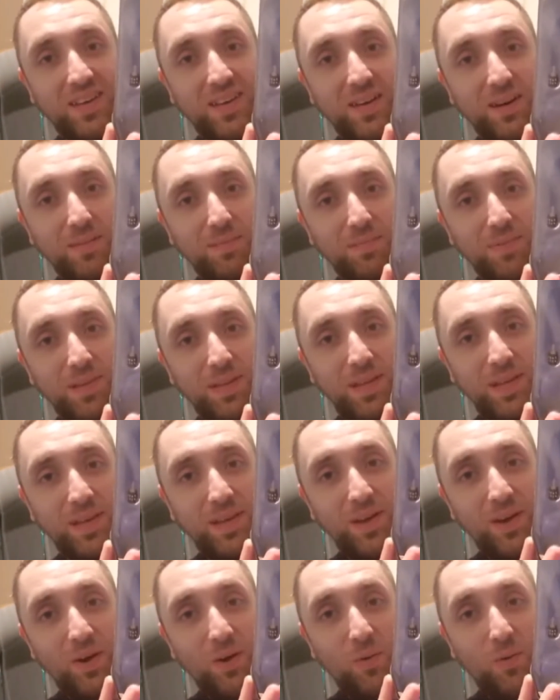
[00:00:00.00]

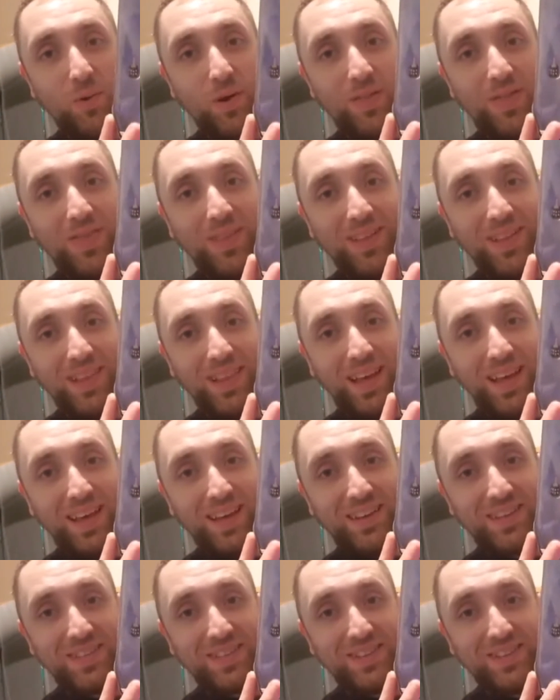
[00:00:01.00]
complete with the
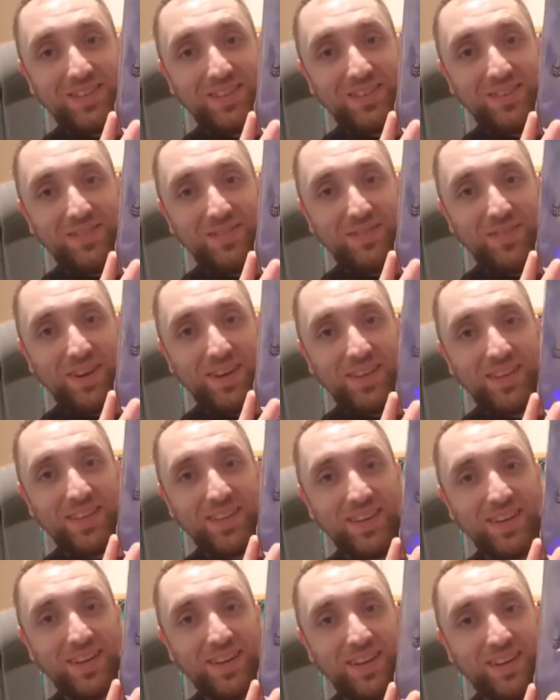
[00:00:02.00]
lantern
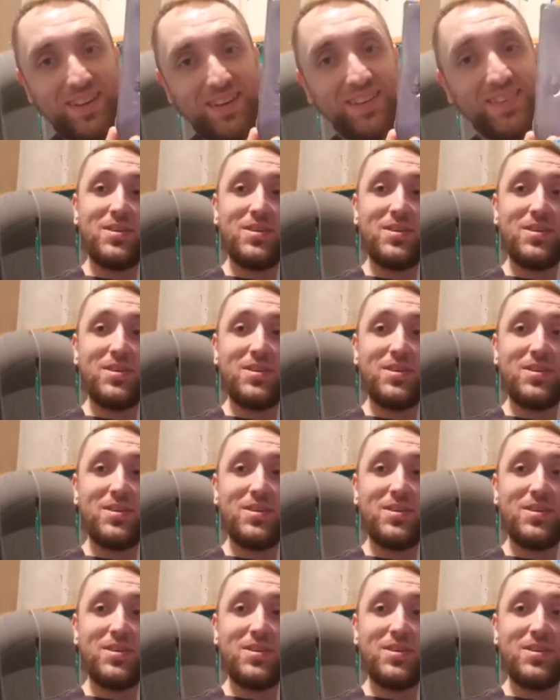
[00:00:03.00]
right there.